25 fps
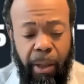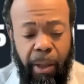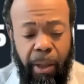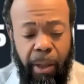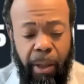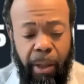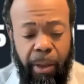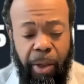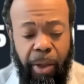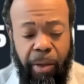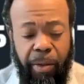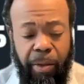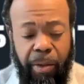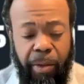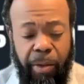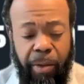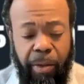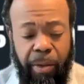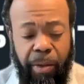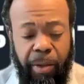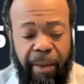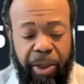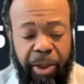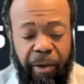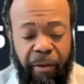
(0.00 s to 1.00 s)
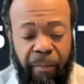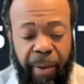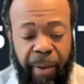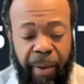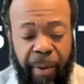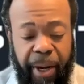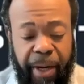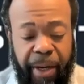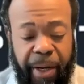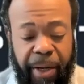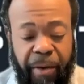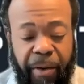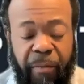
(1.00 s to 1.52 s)
So you said that you've
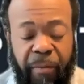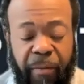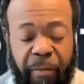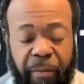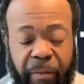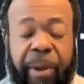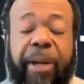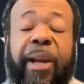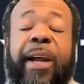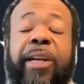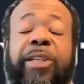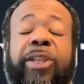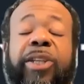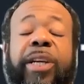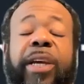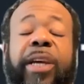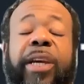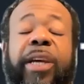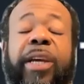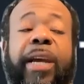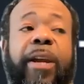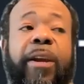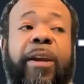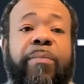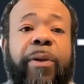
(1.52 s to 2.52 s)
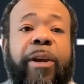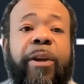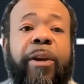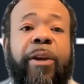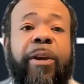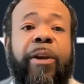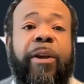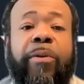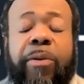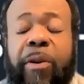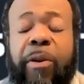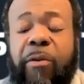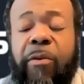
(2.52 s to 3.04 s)
been you've been educating
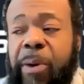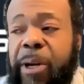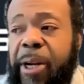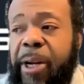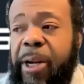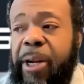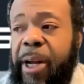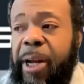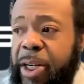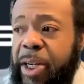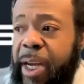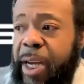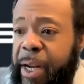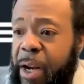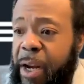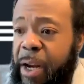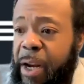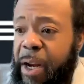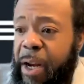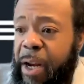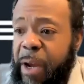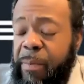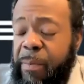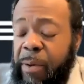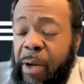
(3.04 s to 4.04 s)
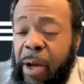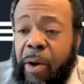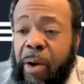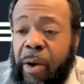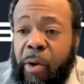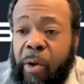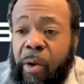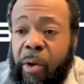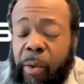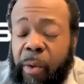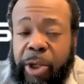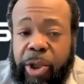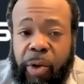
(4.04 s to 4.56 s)
people, you've been educating people
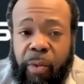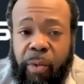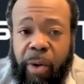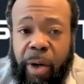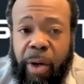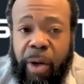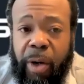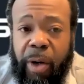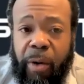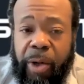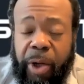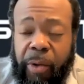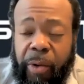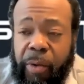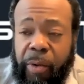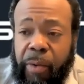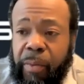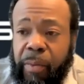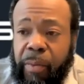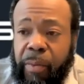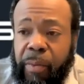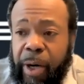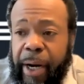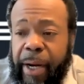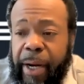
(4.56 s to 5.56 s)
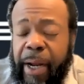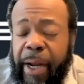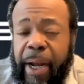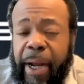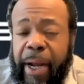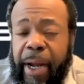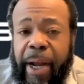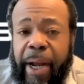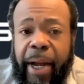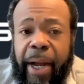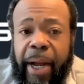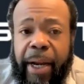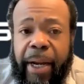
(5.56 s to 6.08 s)
on what you all do,
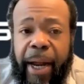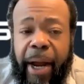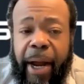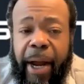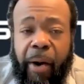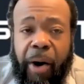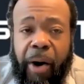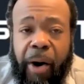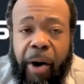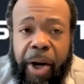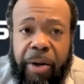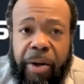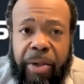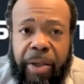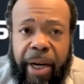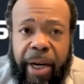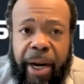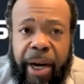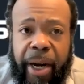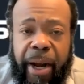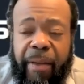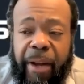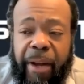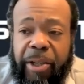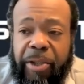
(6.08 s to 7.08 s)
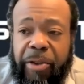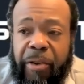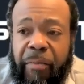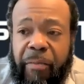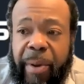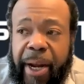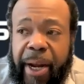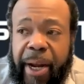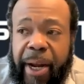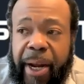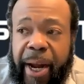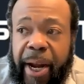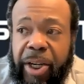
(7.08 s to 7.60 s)
right? Now, are you saying that
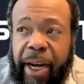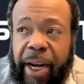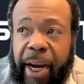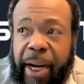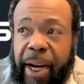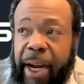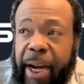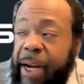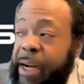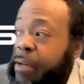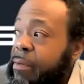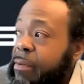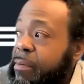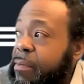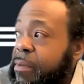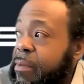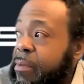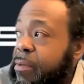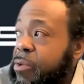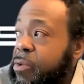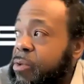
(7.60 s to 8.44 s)
you've been educating